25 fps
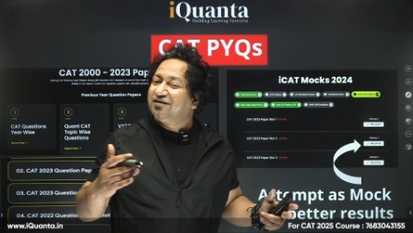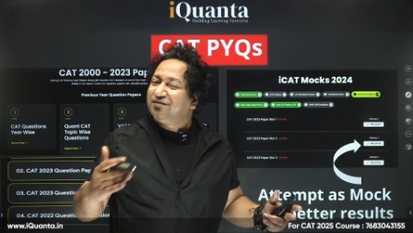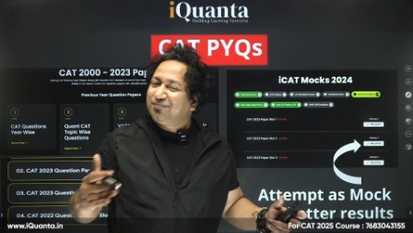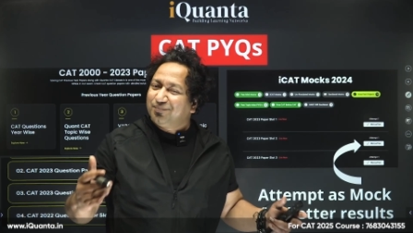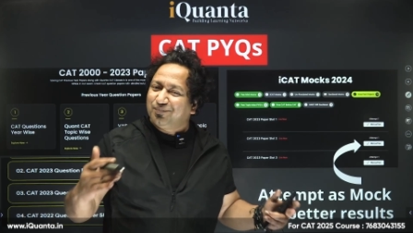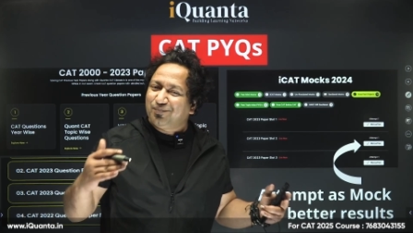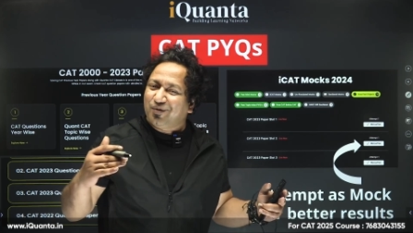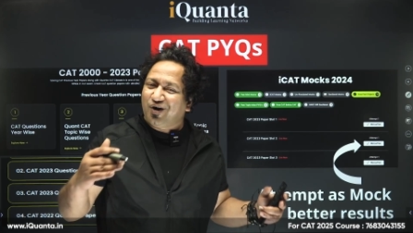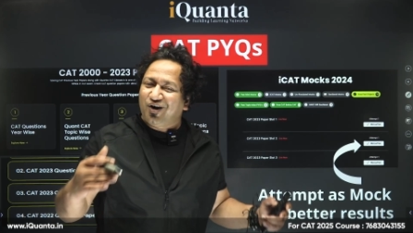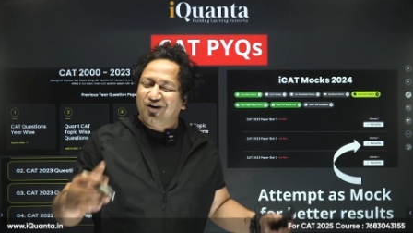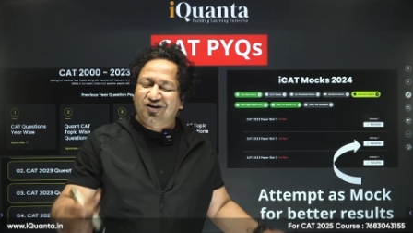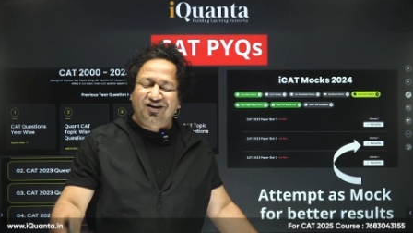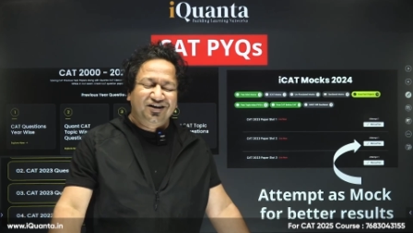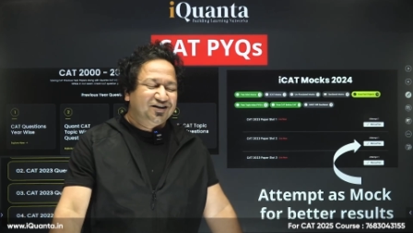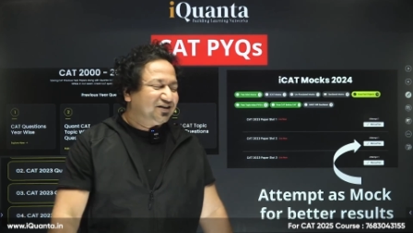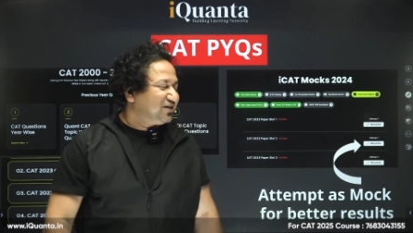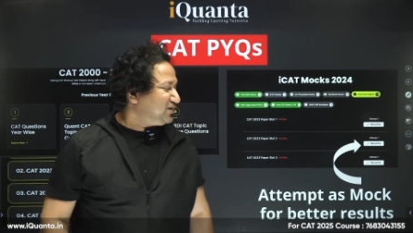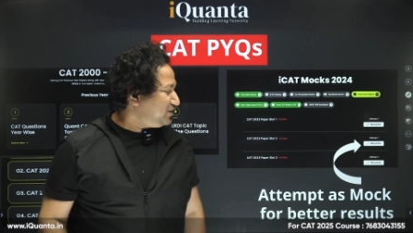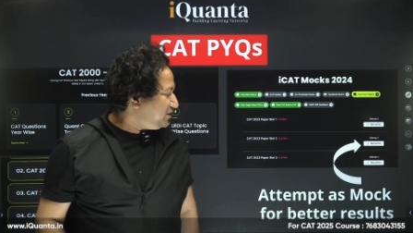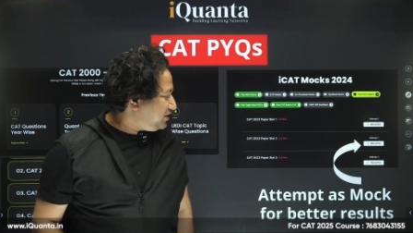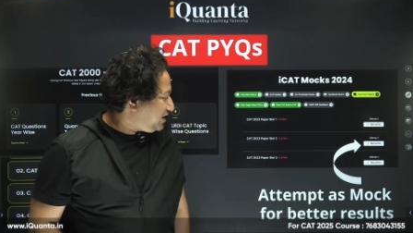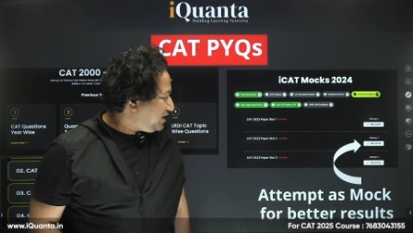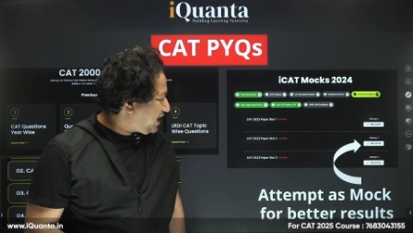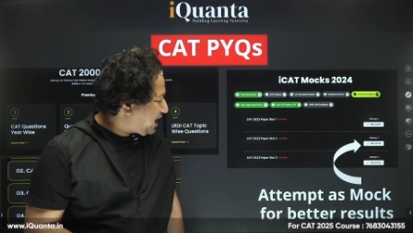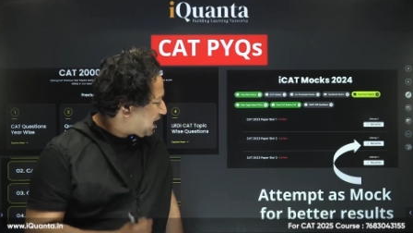mock.
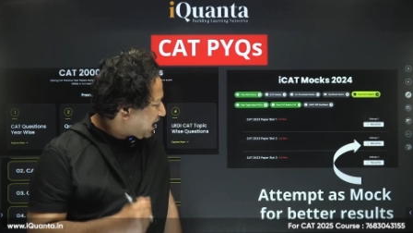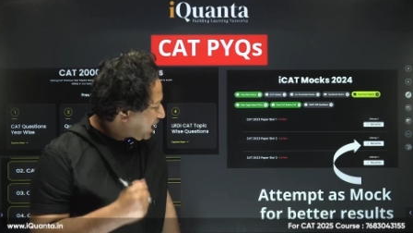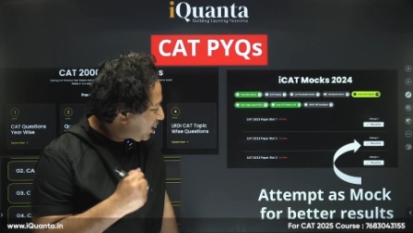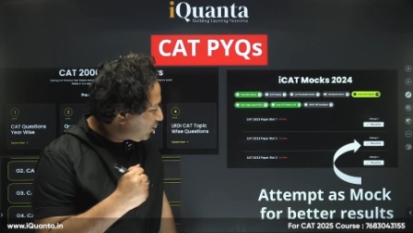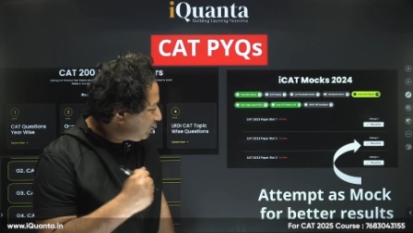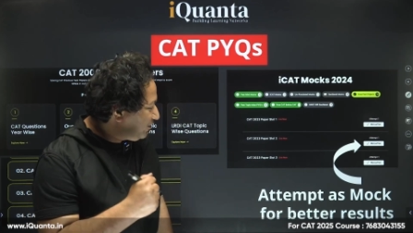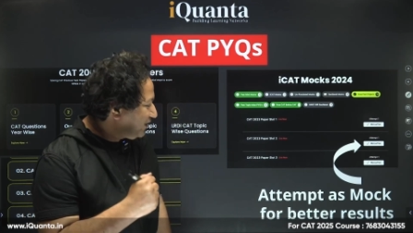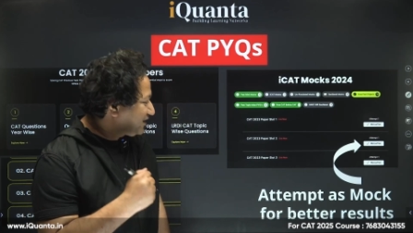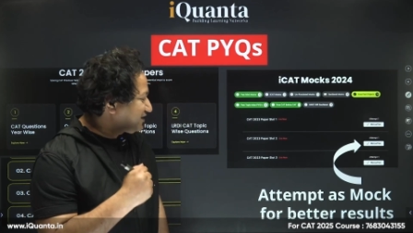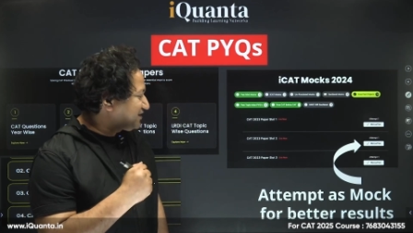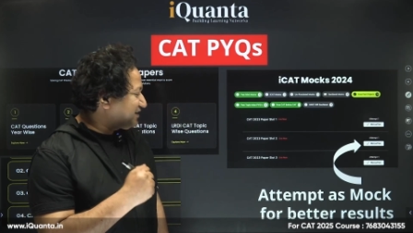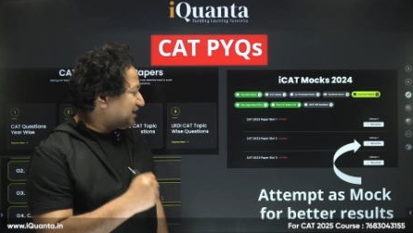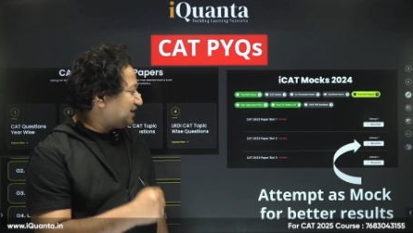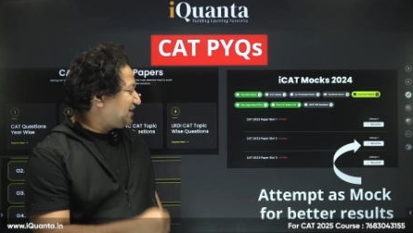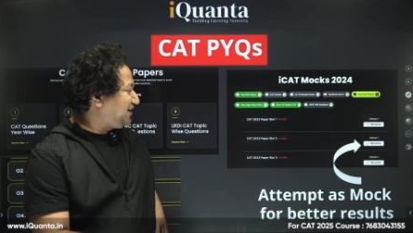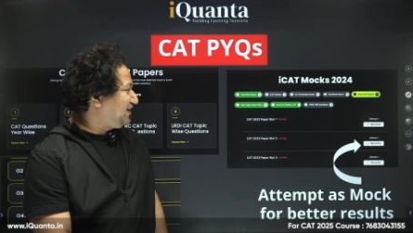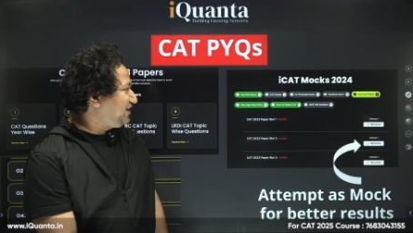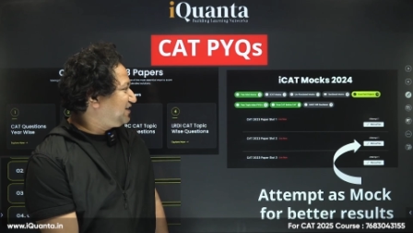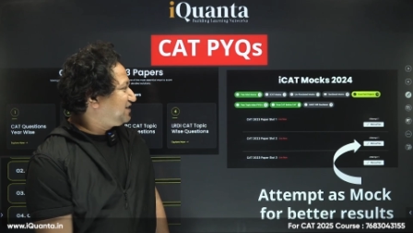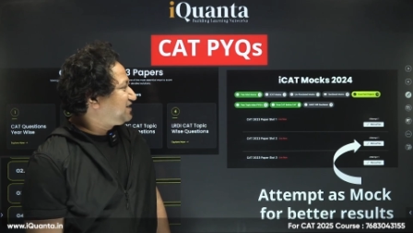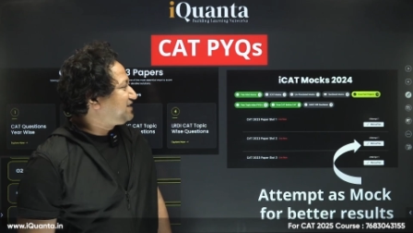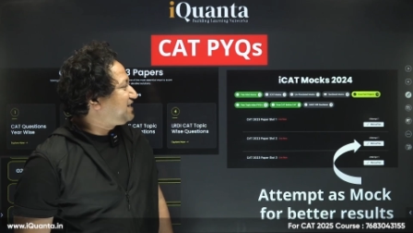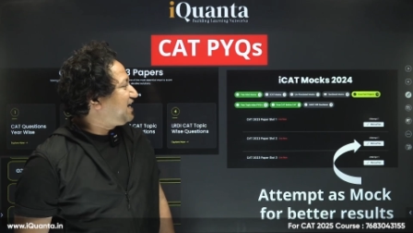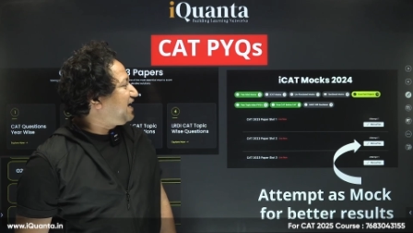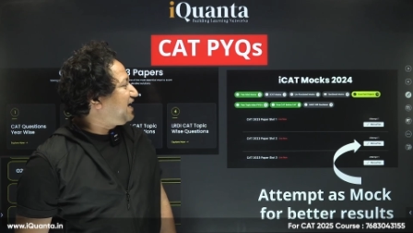How exciting
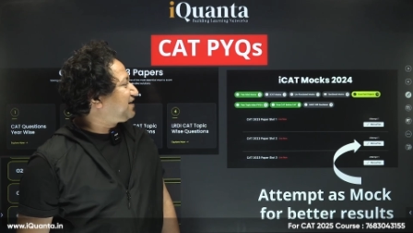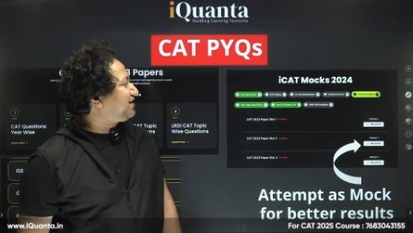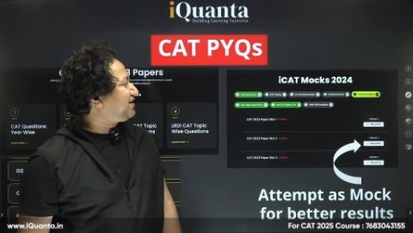is that?